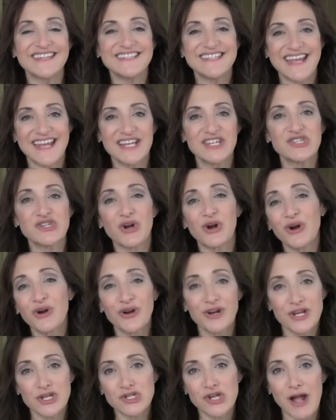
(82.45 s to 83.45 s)
takes to
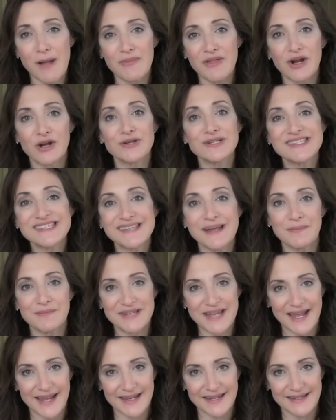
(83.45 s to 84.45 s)
earn a job there
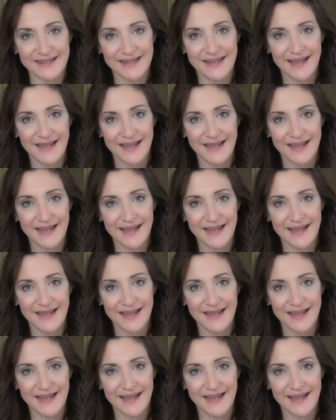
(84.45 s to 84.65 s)
someday.